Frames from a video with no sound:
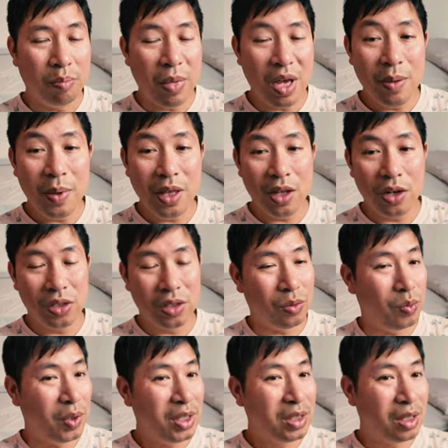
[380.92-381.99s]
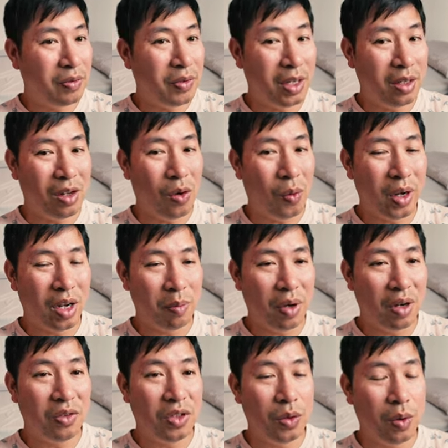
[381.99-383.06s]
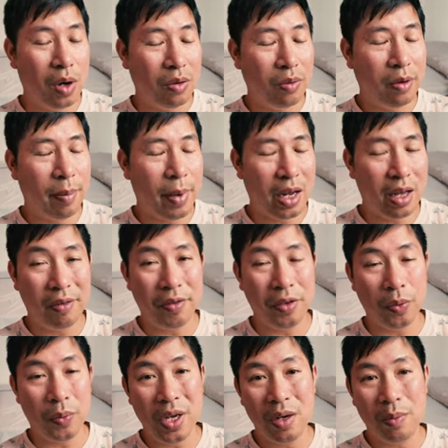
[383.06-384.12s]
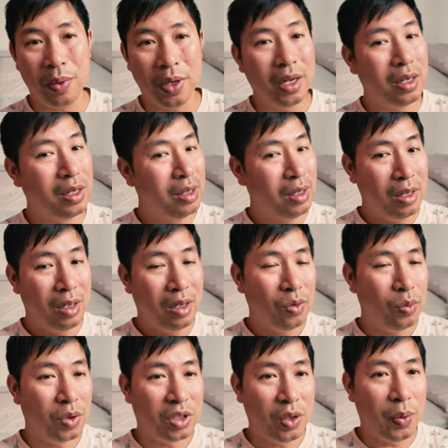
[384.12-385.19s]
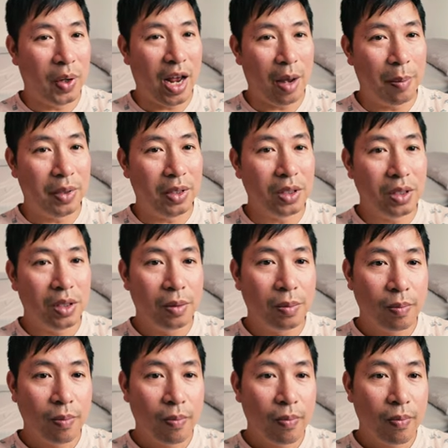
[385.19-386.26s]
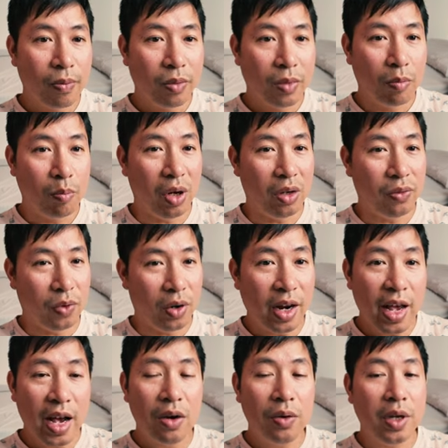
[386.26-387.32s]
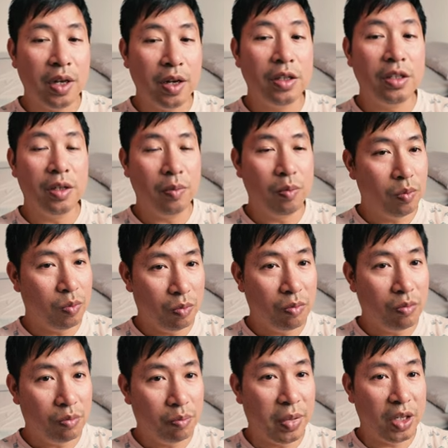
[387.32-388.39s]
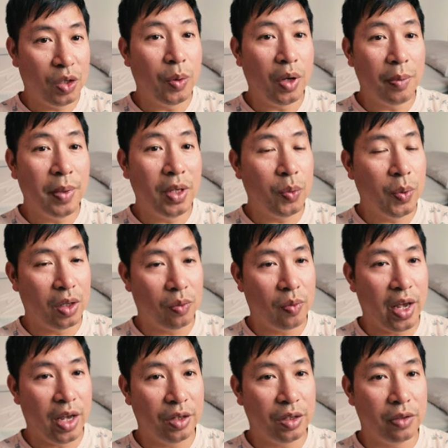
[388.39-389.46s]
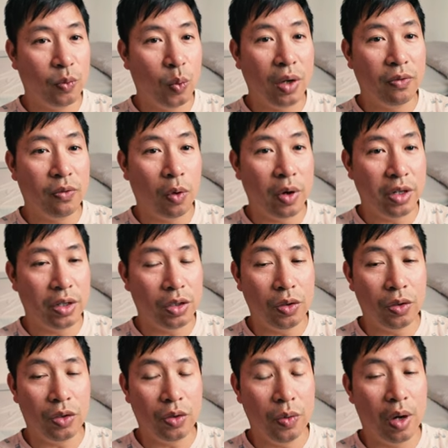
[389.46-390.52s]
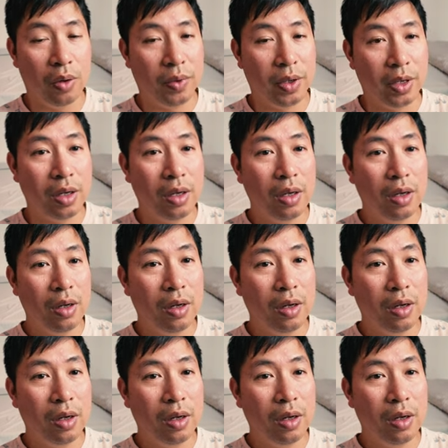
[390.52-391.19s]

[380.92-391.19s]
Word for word: Maybe there's a risk of it going above 200 by the end of the week, but we'll see what happens. But for now, it is in between the range of 140 to 200